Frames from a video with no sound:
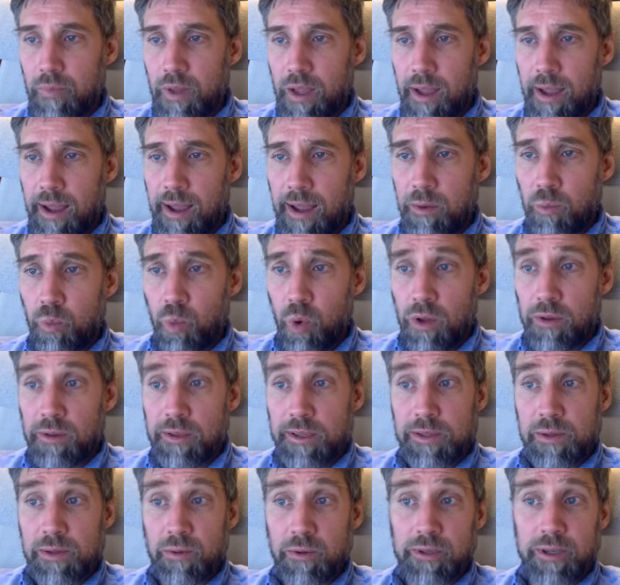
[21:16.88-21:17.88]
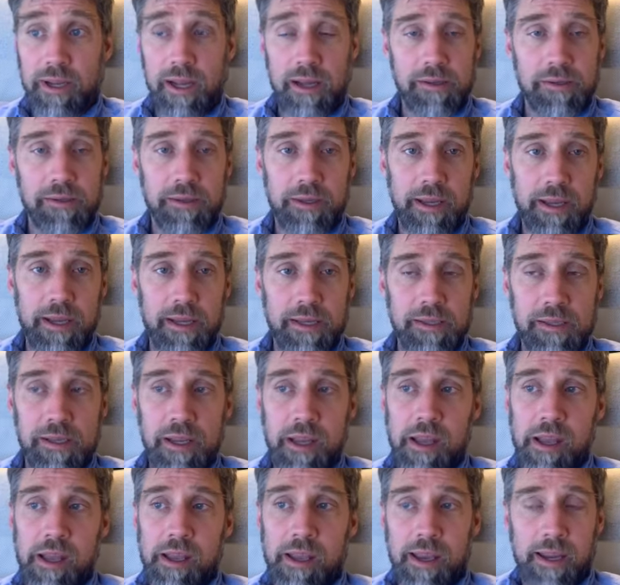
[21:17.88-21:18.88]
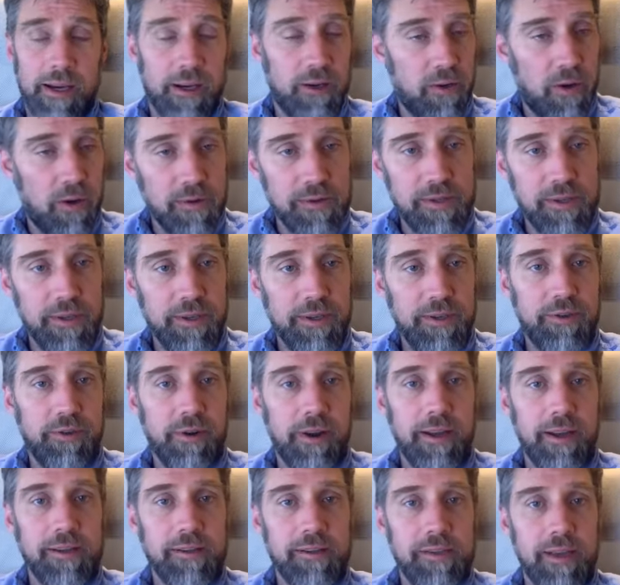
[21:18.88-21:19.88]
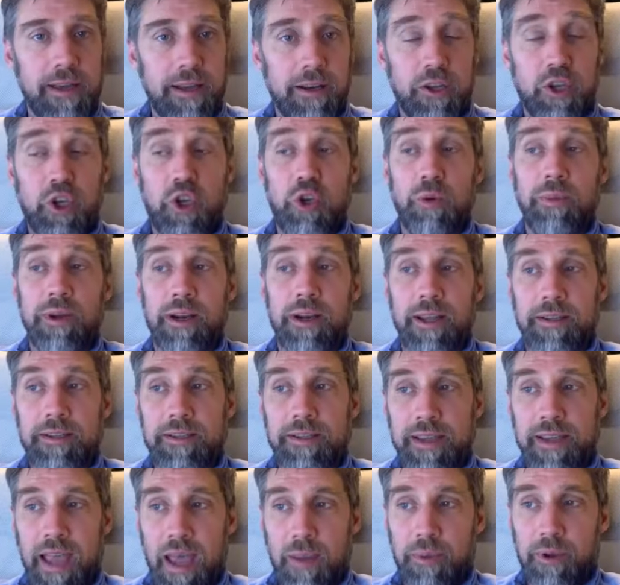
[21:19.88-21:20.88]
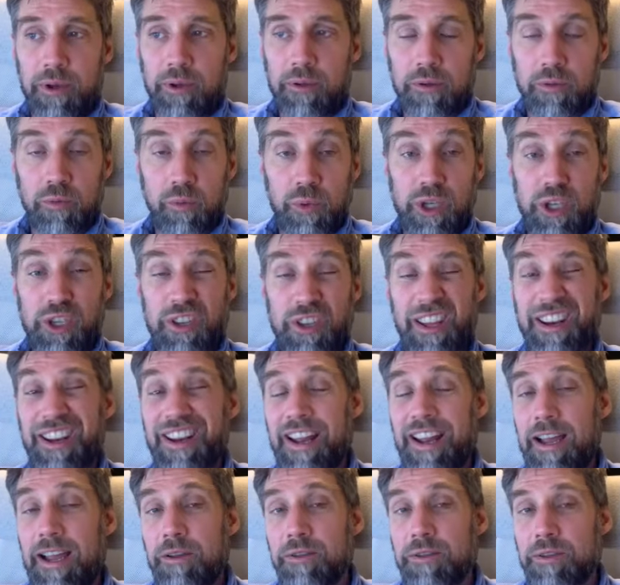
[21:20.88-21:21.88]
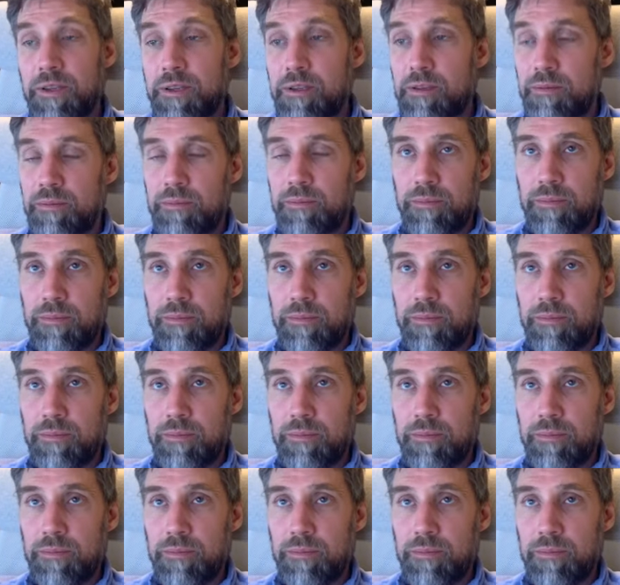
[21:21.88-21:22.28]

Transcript: And what this all does is it concentrates and accumulates capital, which then allows it,